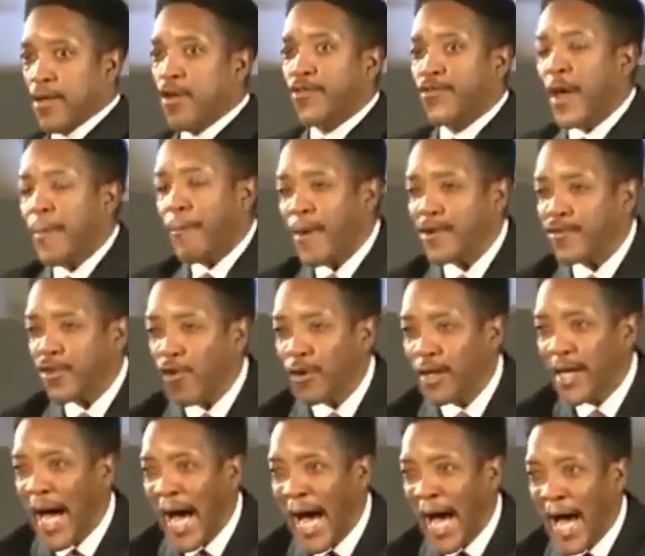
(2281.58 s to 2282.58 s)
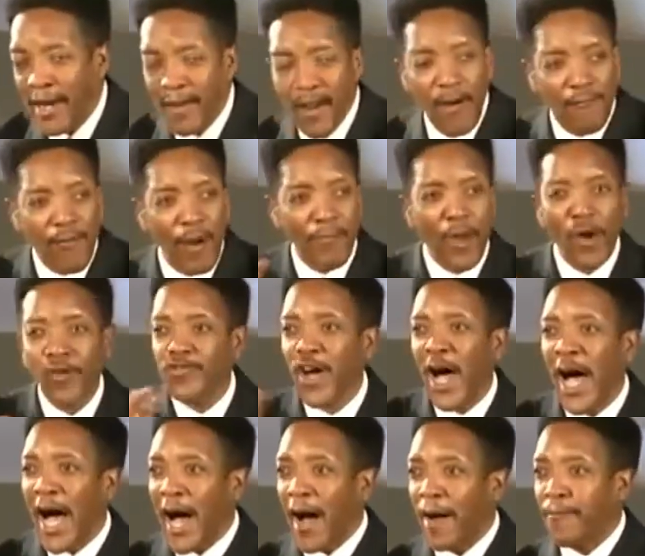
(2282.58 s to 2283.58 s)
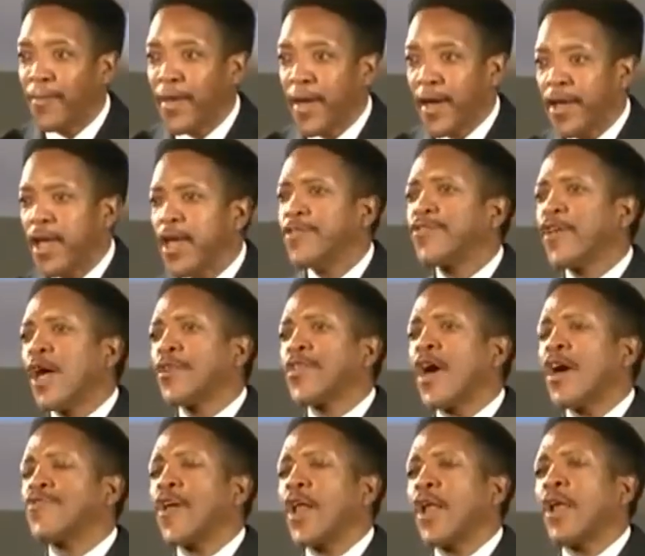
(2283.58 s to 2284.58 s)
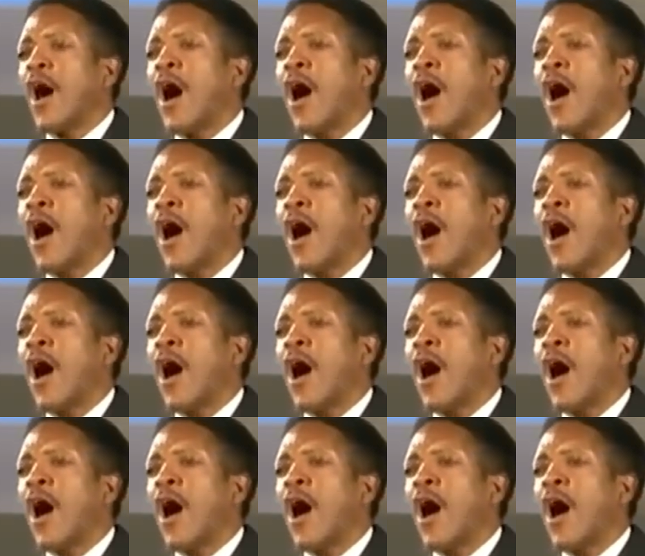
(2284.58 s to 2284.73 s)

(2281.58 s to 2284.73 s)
You separate your God from your job. The, does the